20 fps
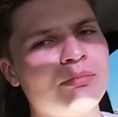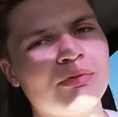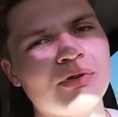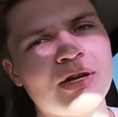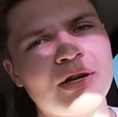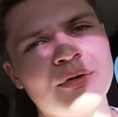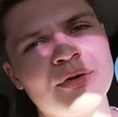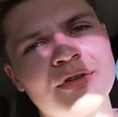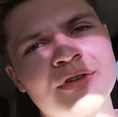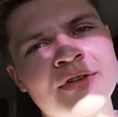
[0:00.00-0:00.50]
to
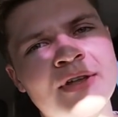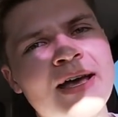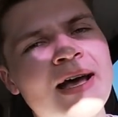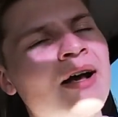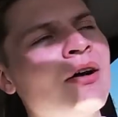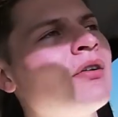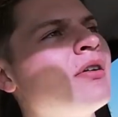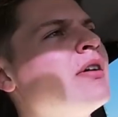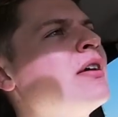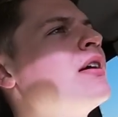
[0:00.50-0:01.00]
play with
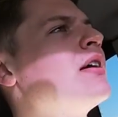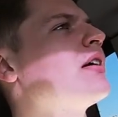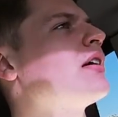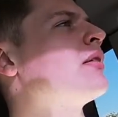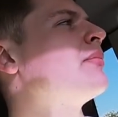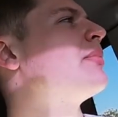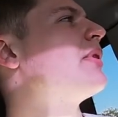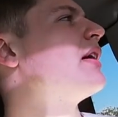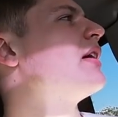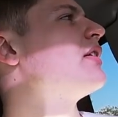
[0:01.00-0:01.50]
now
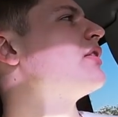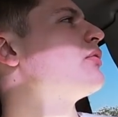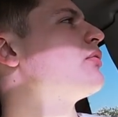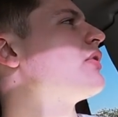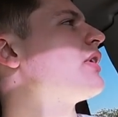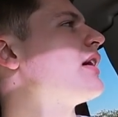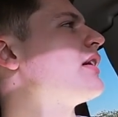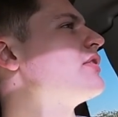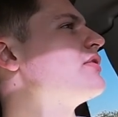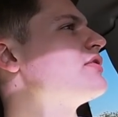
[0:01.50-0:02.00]
compared to
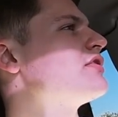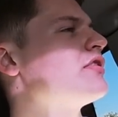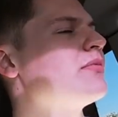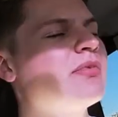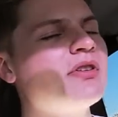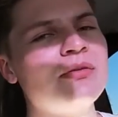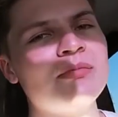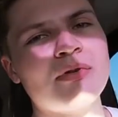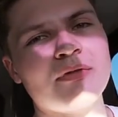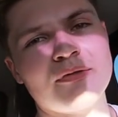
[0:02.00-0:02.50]
what I used to
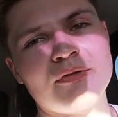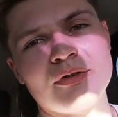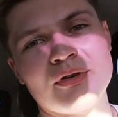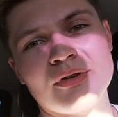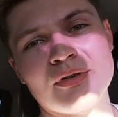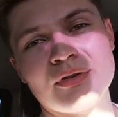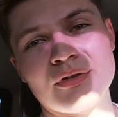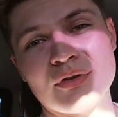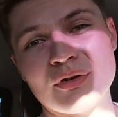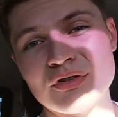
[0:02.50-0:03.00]
be but
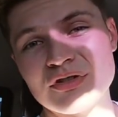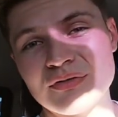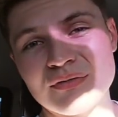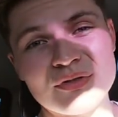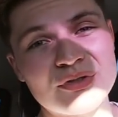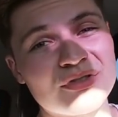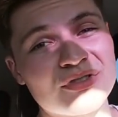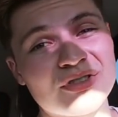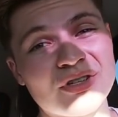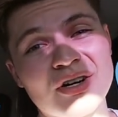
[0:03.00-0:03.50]
for those of
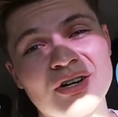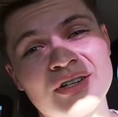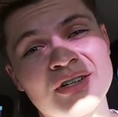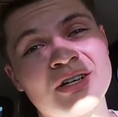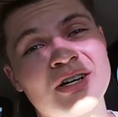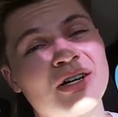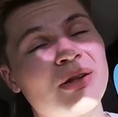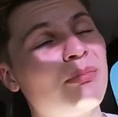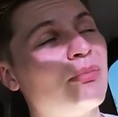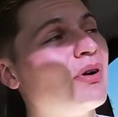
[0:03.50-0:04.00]
you
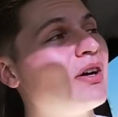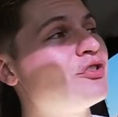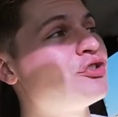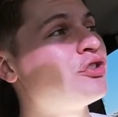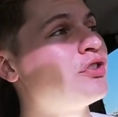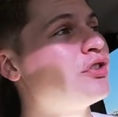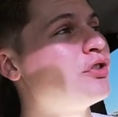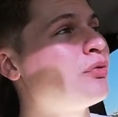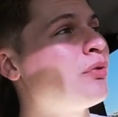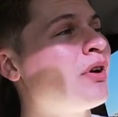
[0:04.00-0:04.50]
starting on a
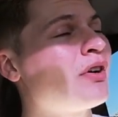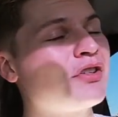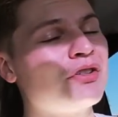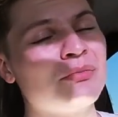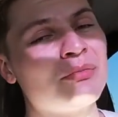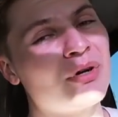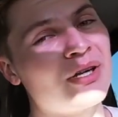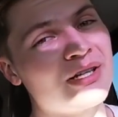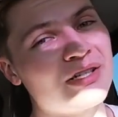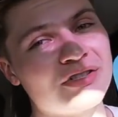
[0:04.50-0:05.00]
budget you want
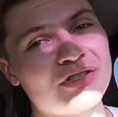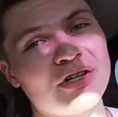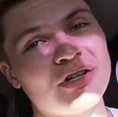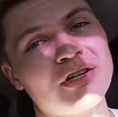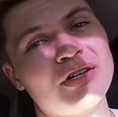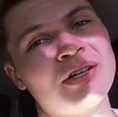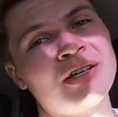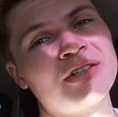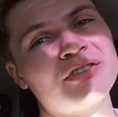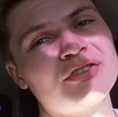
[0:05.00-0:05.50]
your money
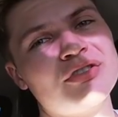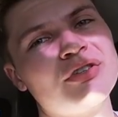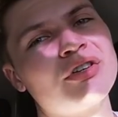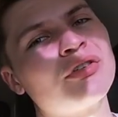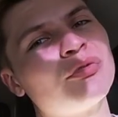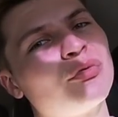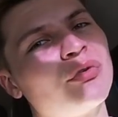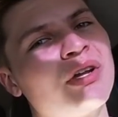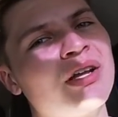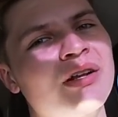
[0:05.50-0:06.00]
turning so you
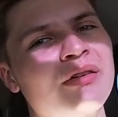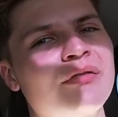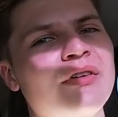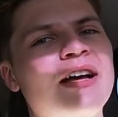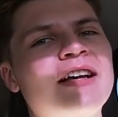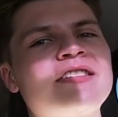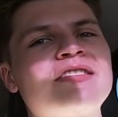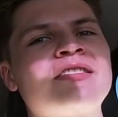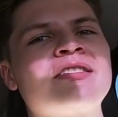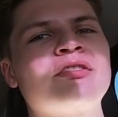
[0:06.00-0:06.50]
can
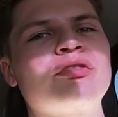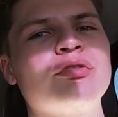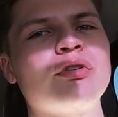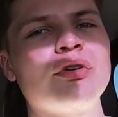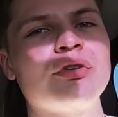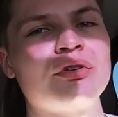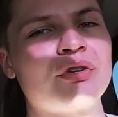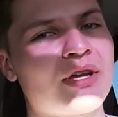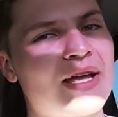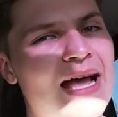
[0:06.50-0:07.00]
reinvest and
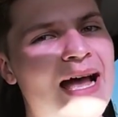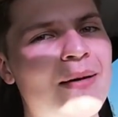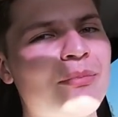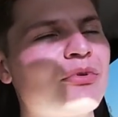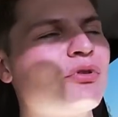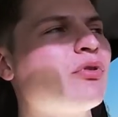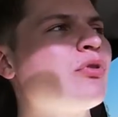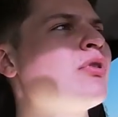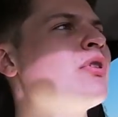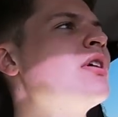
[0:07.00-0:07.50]
grow your
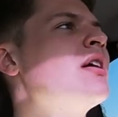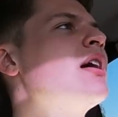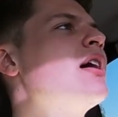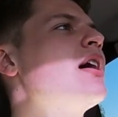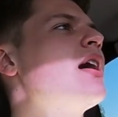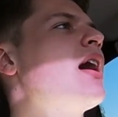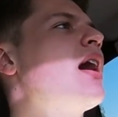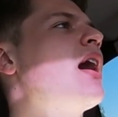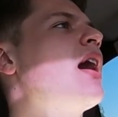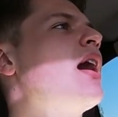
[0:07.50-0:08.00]
capital
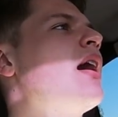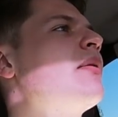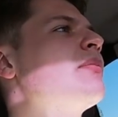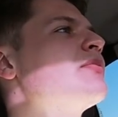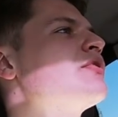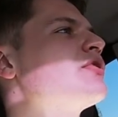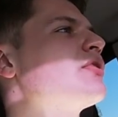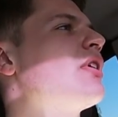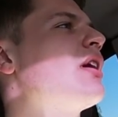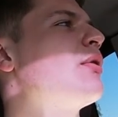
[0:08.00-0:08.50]

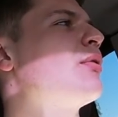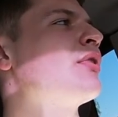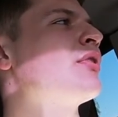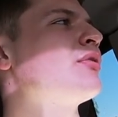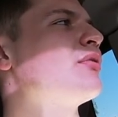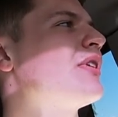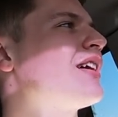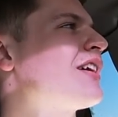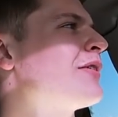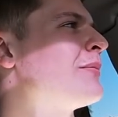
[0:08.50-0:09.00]
um, so I
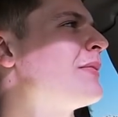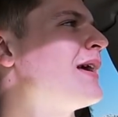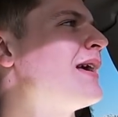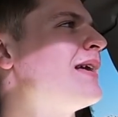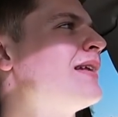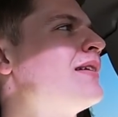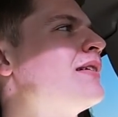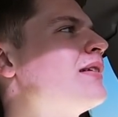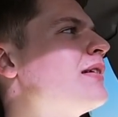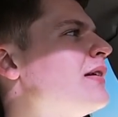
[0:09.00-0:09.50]
wouldn't
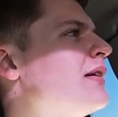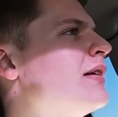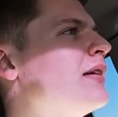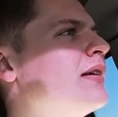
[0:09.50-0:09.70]
recommend